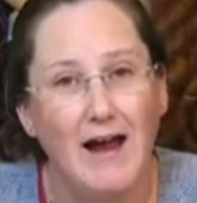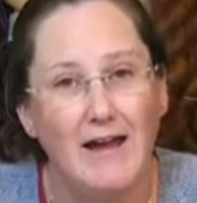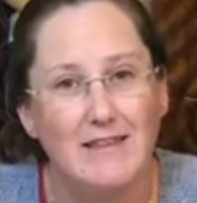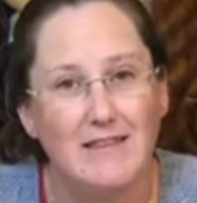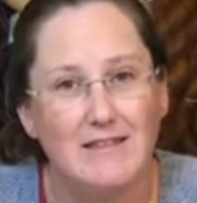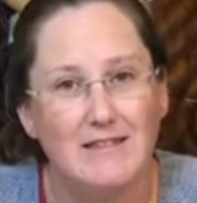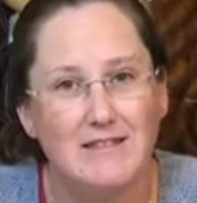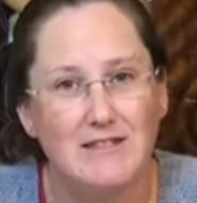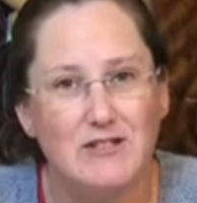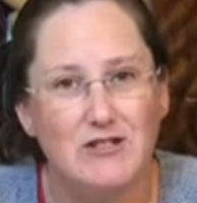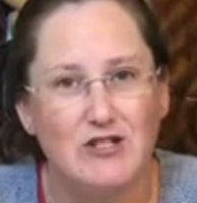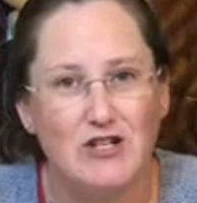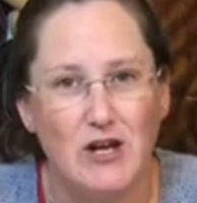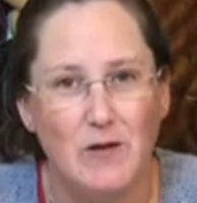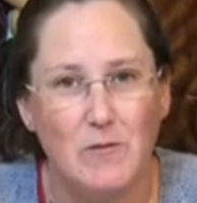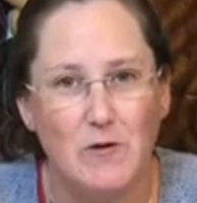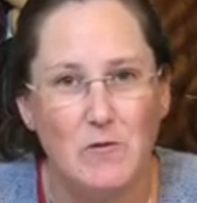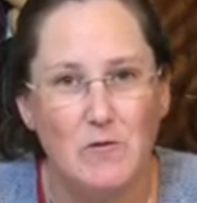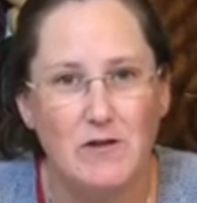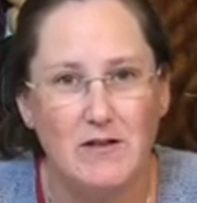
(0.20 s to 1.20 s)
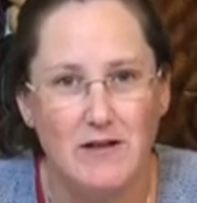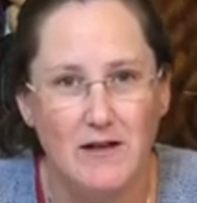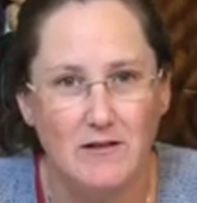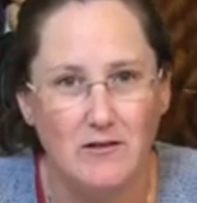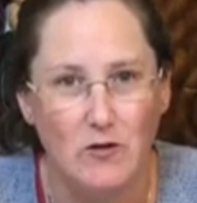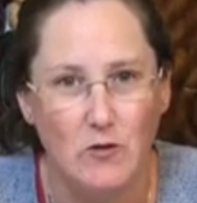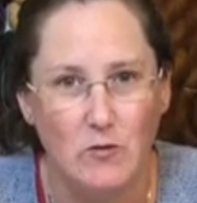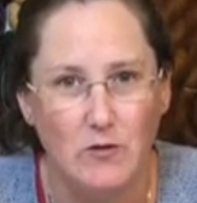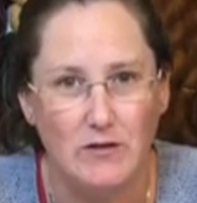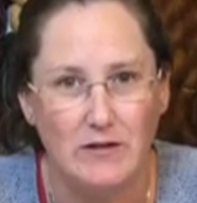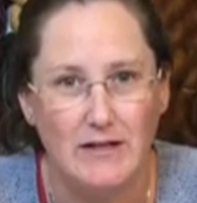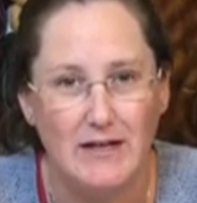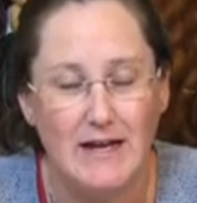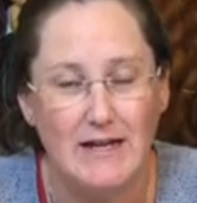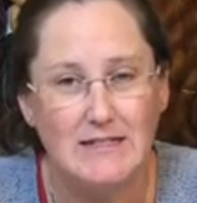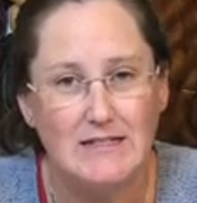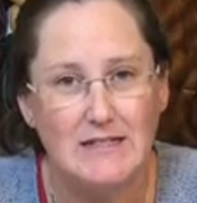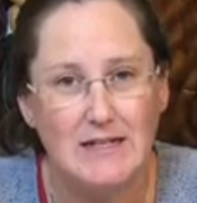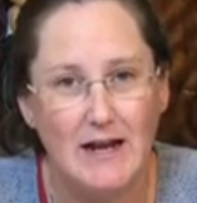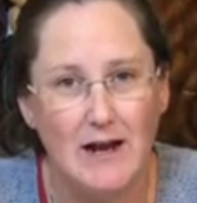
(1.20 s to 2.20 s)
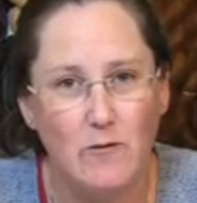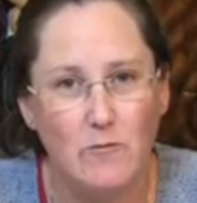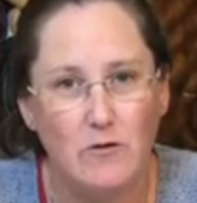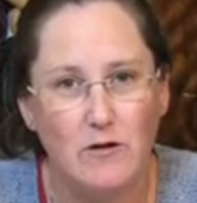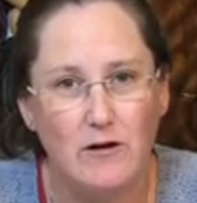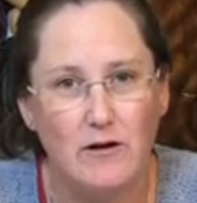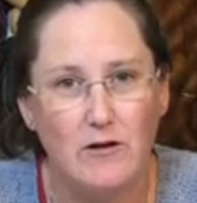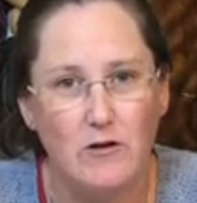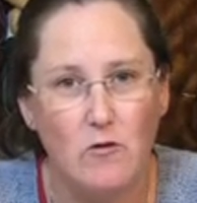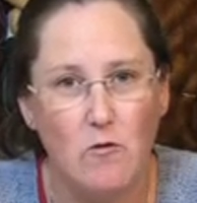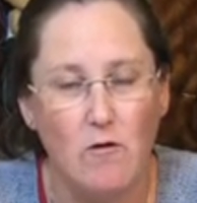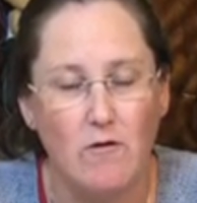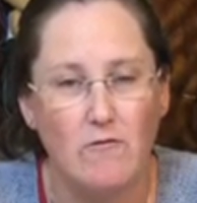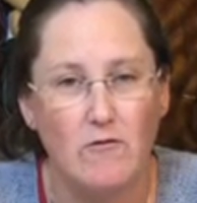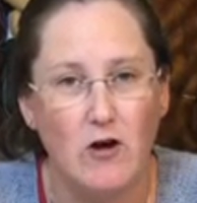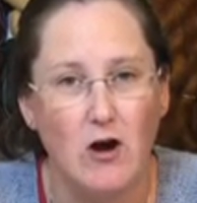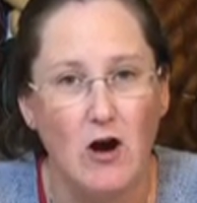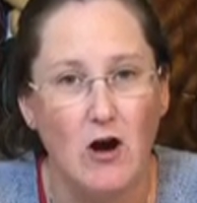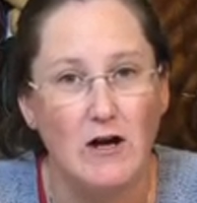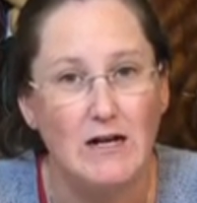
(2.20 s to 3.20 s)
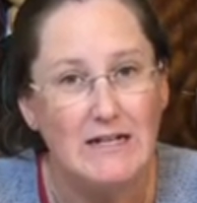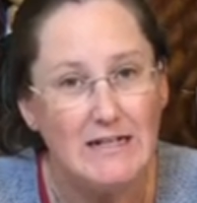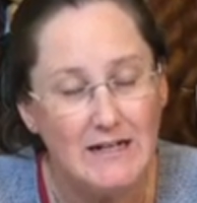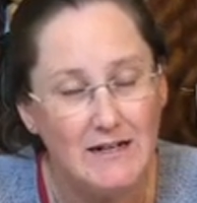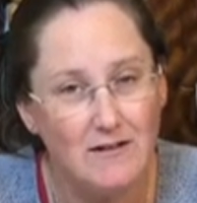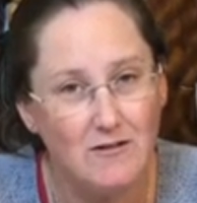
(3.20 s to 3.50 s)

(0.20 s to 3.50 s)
this is Jamie with Knit Locally, and today we're going to go over our knit